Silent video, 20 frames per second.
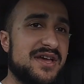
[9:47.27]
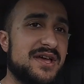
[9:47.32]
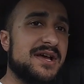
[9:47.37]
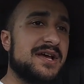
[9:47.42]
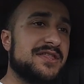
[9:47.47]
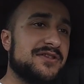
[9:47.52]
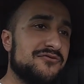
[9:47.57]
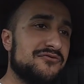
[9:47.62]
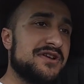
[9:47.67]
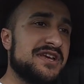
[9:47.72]

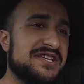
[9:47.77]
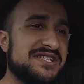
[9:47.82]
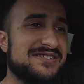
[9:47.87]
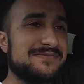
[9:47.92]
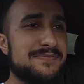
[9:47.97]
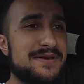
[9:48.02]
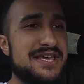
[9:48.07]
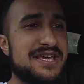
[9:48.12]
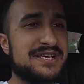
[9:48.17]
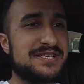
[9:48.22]
and the
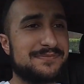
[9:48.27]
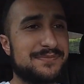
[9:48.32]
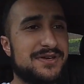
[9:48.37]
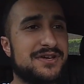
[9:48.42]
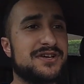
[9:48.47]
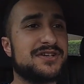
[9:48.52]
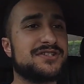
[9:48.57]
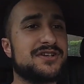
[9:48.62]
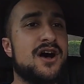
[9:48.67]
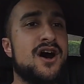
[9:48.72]
reason being is
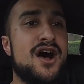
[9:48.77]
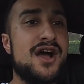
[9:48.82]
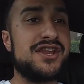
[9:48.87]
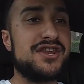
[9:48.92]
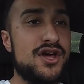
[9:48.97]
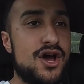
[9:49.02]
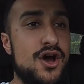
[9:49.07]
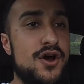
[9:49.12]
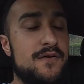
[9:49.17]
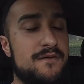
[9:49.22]
because I
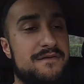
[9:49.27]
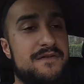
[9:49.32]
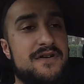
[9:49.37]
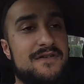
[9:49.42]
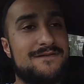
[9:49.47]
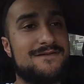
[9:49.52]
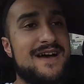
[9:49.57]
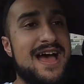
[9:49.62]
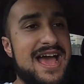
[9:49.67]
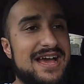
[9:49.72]
know for
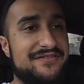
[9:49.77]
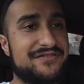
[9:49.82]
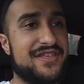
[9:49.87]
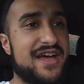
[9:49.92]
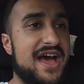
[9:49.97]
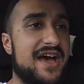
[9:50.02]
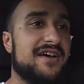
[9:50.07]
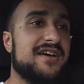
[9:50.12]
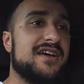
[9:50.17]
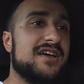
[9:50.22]
a fact
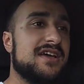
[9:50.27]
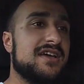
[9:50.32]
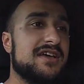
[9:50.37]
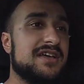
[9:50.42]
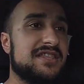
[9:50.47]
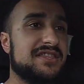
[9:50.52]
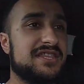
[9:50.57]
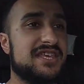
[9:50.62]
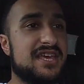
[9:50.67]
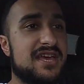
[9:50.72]
that
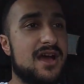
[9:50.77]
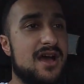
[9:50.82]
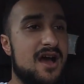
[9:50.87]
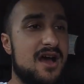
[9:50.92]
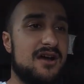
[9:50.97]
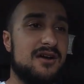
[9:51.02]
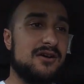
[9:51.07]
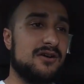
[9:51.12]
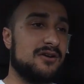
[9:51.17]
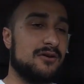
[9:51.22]

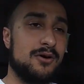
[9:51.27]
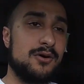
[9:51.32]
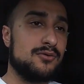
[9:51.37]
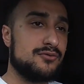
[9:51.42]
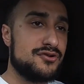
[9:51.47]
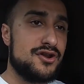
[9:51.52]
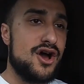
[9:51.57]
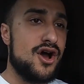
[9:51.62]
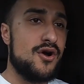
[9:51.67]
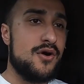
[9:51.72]

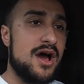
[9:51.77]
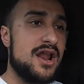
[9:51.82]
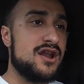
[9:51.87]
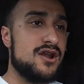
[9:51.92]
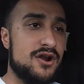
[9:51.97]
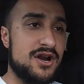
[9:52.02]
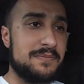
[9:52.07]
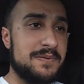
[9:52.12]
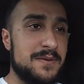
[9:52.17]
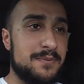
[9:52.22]
a
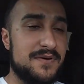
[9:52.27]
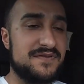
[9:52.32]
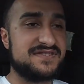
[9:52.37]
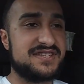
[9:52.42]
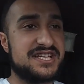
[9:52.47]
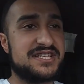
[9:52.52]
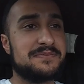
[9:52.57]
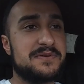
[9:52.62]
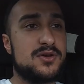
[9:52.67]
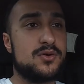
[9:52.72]
lot of people have
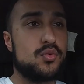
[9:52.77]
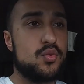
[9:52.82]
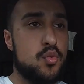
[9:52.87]
said to me,